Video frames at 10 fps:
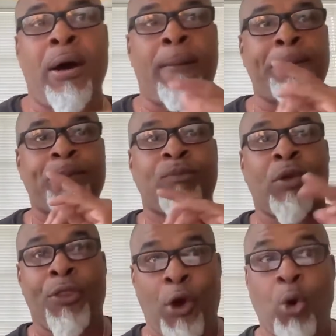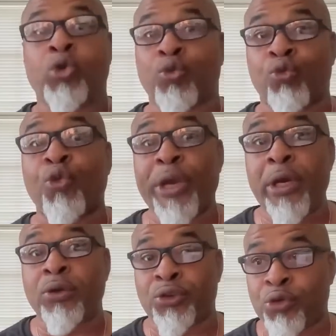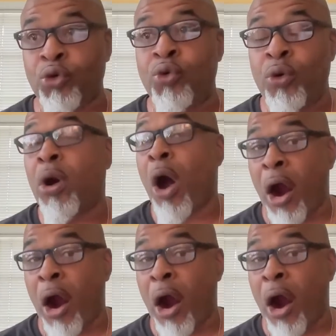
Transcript: um, those real true